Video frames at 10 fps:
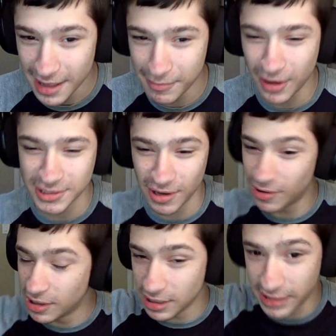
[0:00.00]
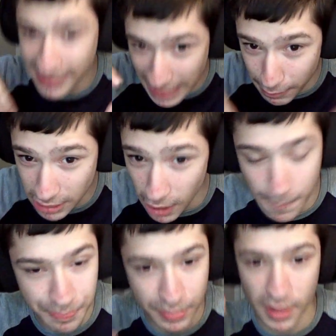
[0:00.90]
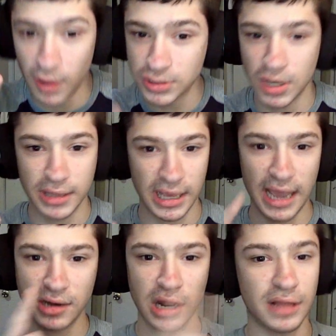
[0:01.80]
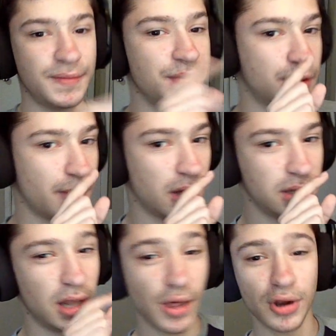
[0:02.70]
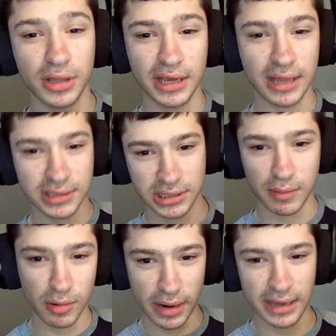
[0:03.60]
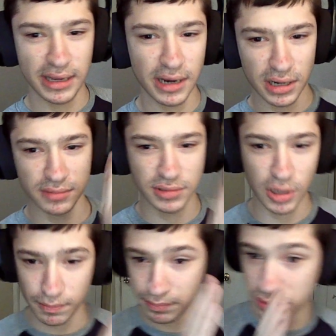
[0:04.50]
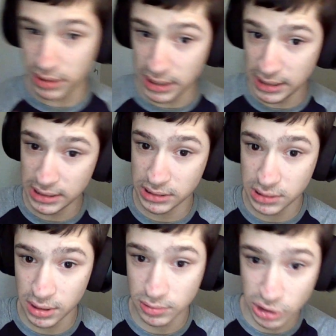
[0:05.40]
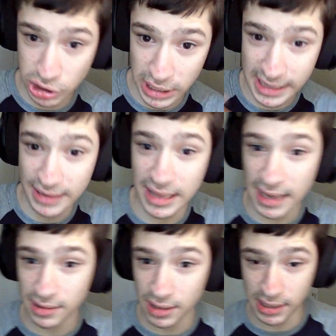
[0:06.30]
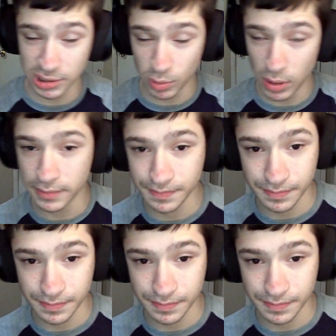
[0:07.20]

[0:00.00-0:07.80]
But also, link down below also, at the end card of the video, there'll be another link, like somewhere right here. So please, you know, check out that link as well.